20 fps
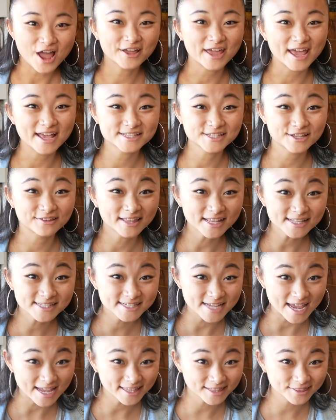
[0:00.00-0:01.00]
Okay, so let's
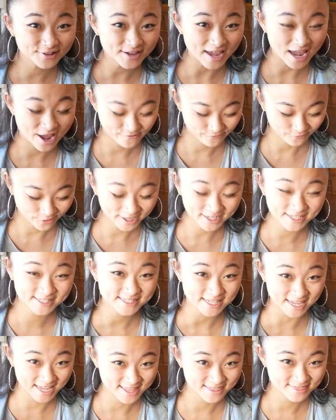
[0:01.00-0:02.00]
take a look at what is
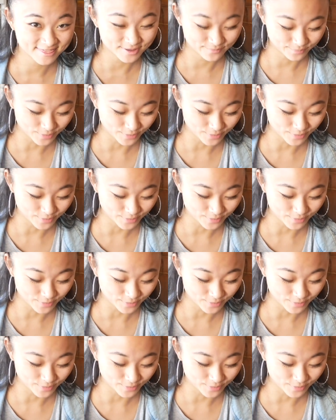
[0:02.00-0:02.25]
in the